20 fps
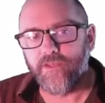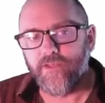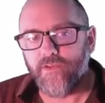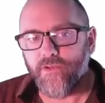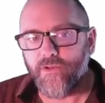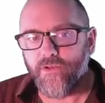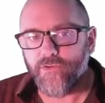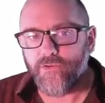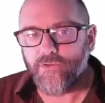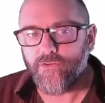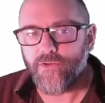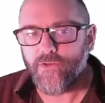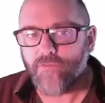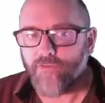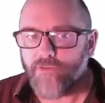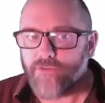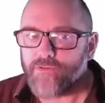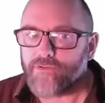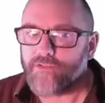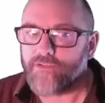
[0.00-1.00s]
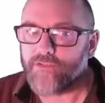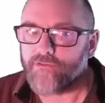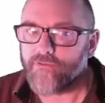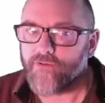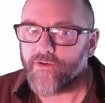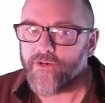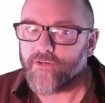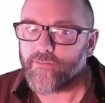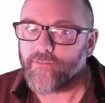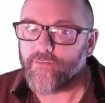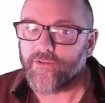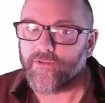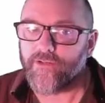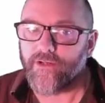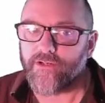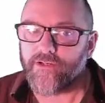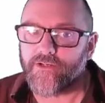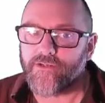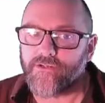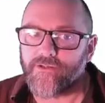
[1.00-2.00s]
you never used this
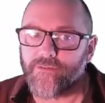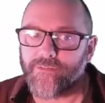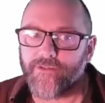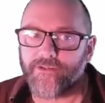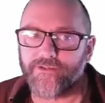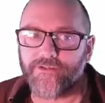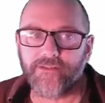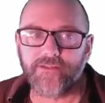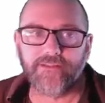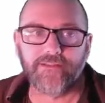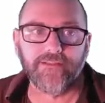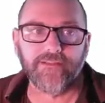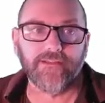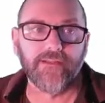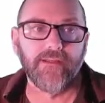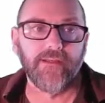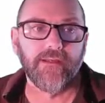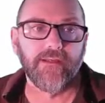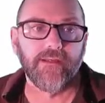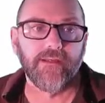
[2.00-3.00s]
variable. Are you sure about this?